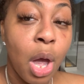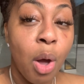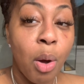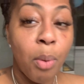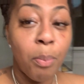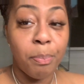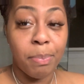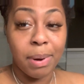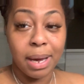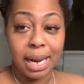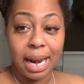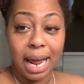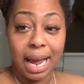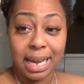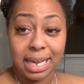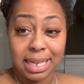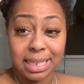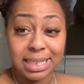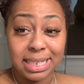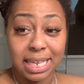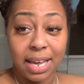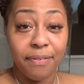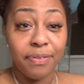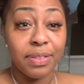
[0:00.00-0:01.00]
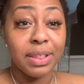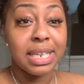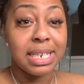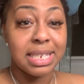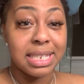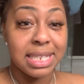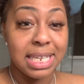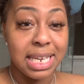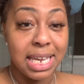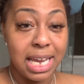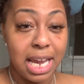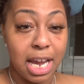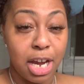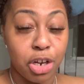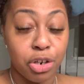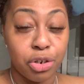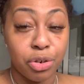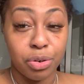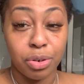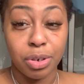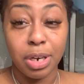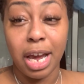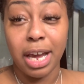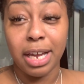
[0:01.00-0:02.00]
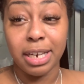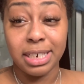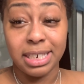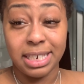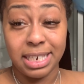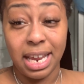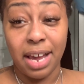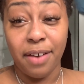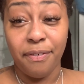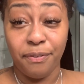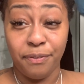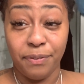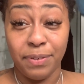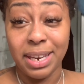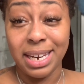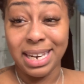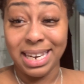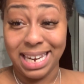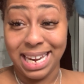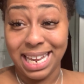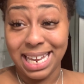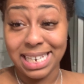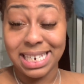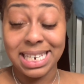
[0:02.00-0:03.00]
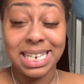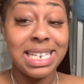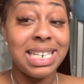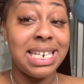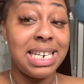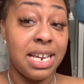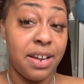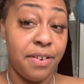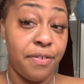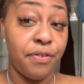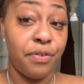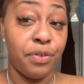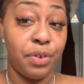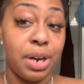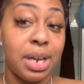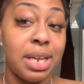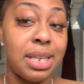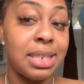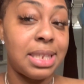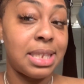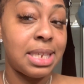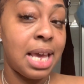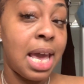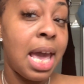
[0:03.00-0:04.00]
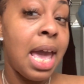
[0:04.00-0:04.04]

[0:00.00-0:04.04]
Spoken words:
but I could definitely see a definite difference.